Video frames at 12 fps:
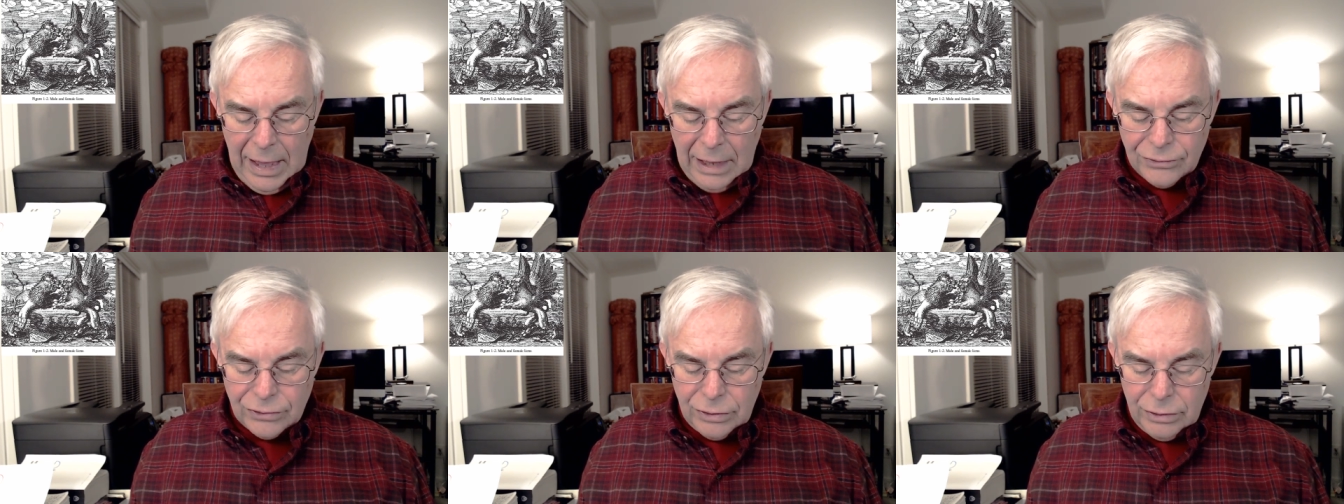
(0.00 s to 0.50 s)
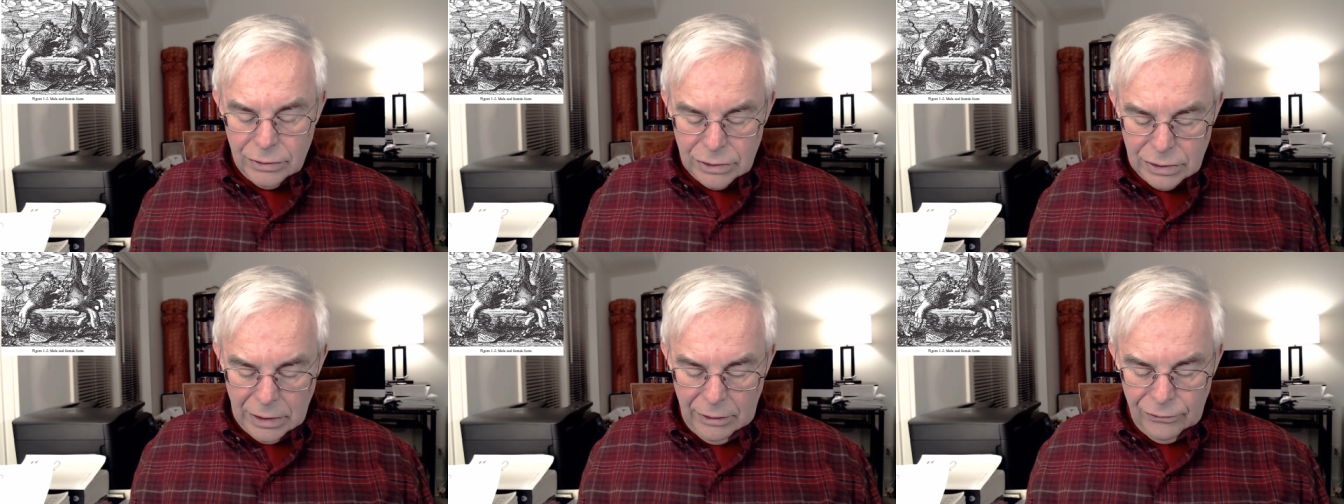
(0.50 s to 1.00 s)
Ask
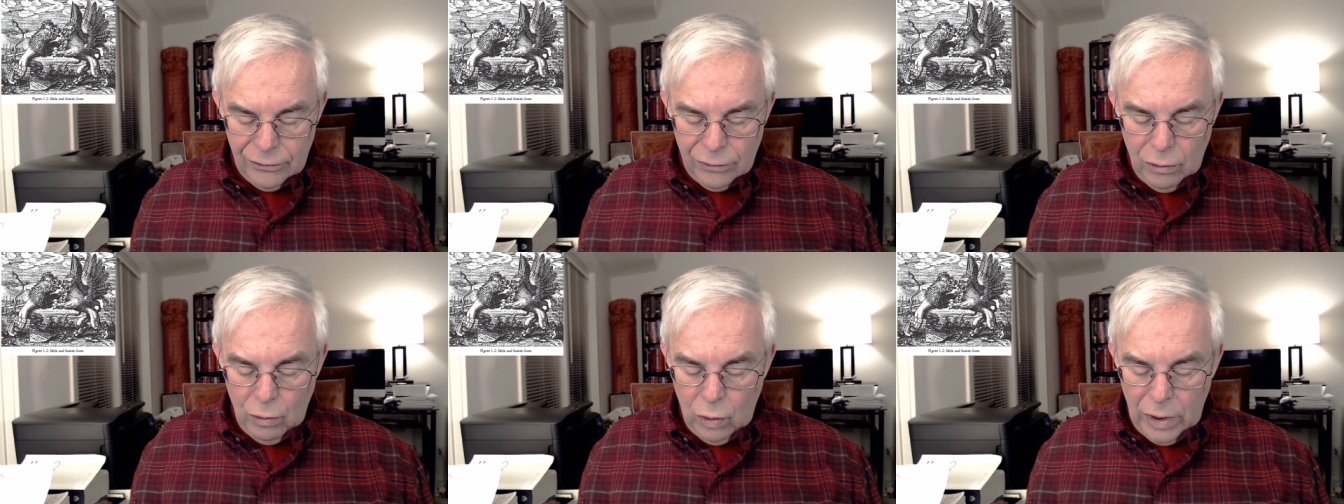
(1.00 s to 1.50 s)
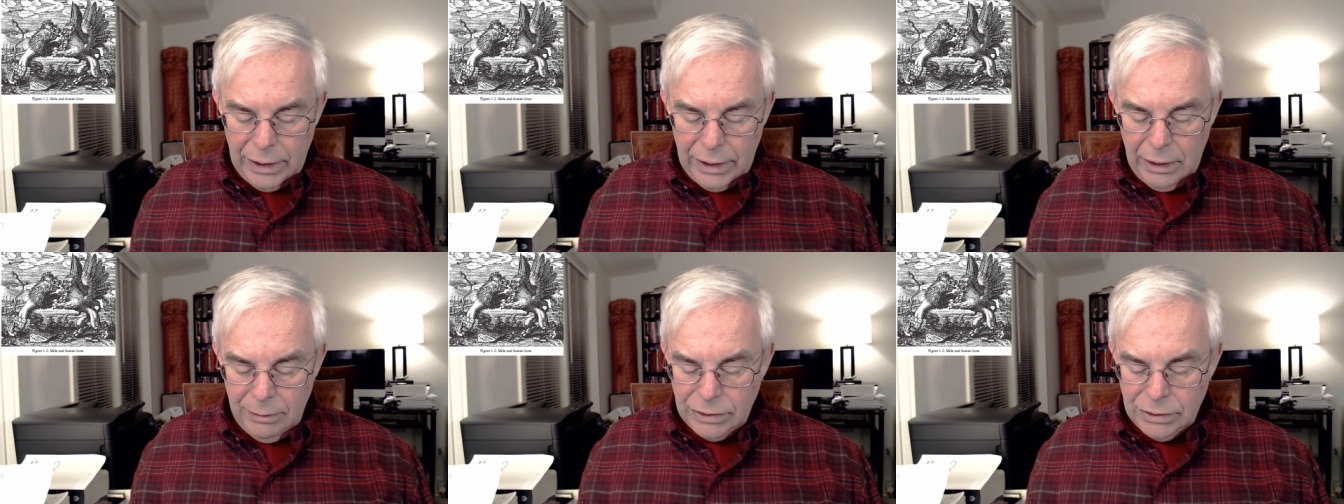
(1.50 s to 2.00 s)
yourself, what
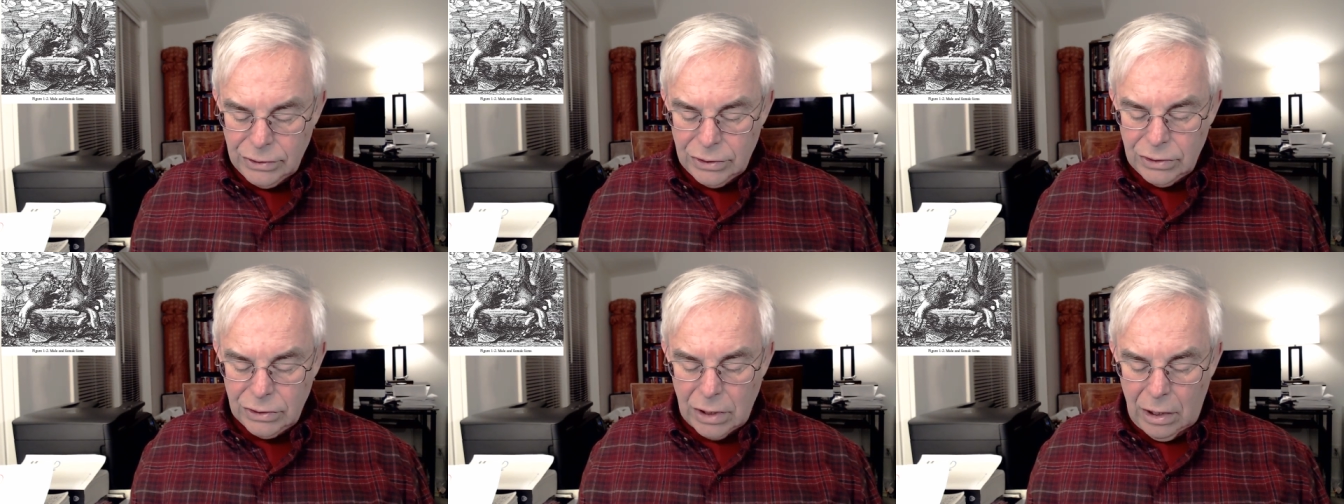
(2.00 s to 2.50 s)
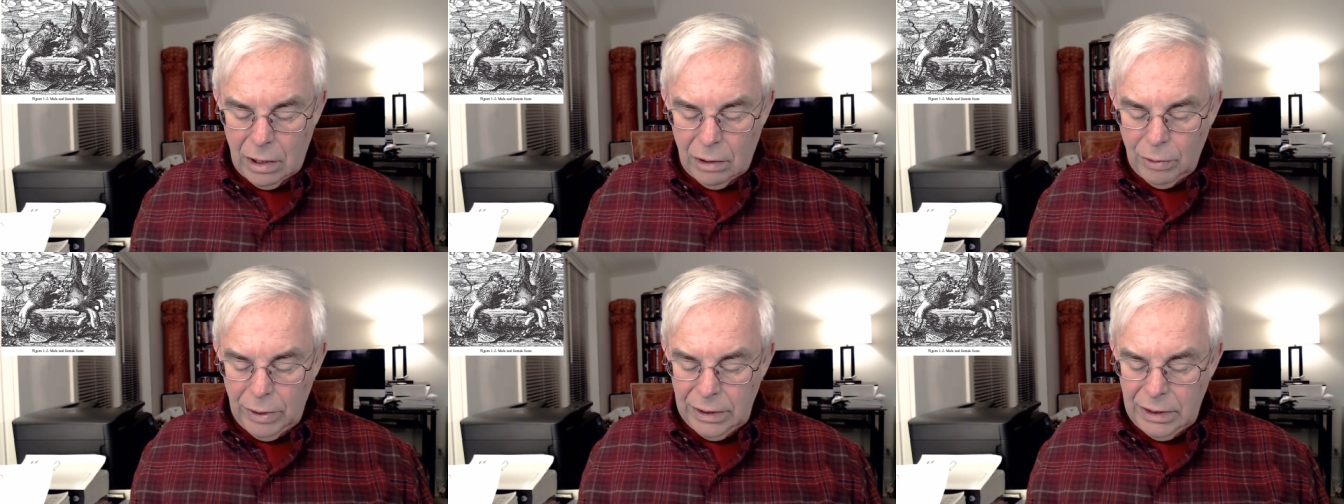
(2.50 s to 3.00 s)
images
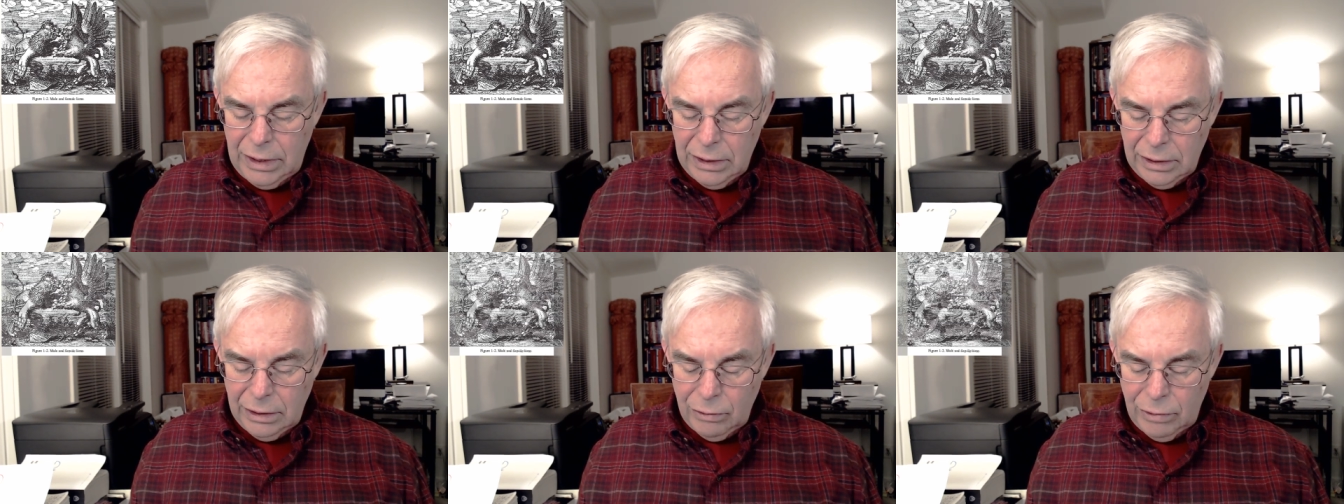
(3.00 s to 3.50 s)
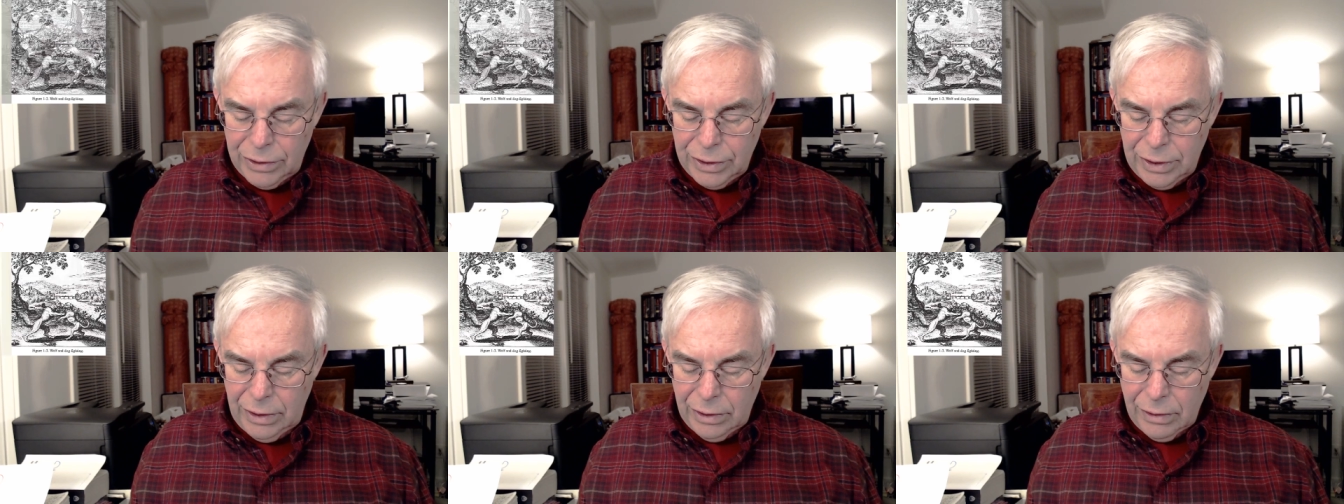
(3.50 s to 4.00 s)
are we dealing
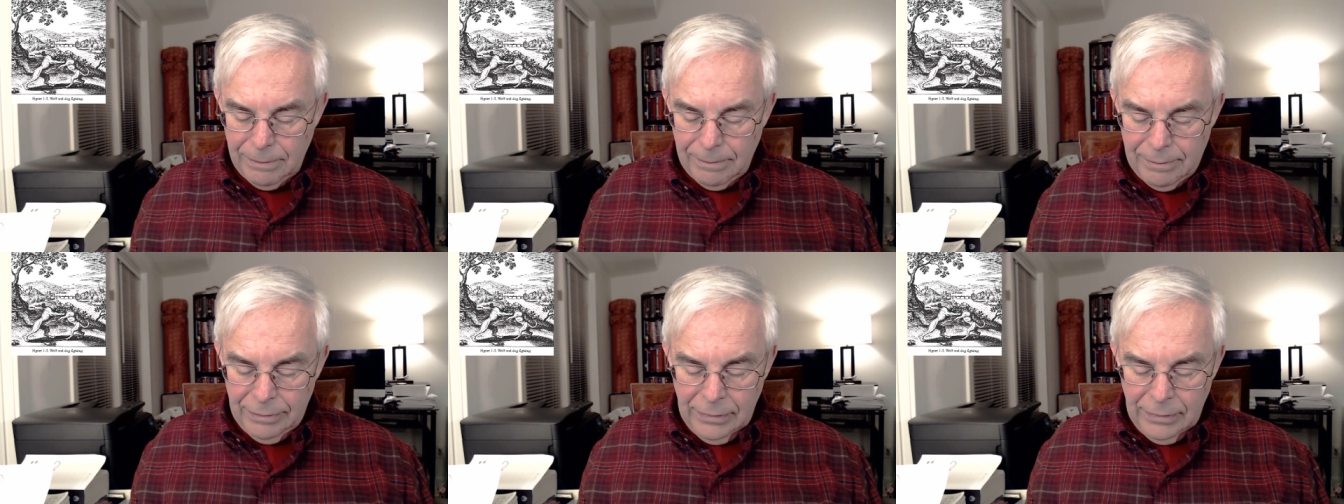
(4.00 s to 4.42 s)
with here?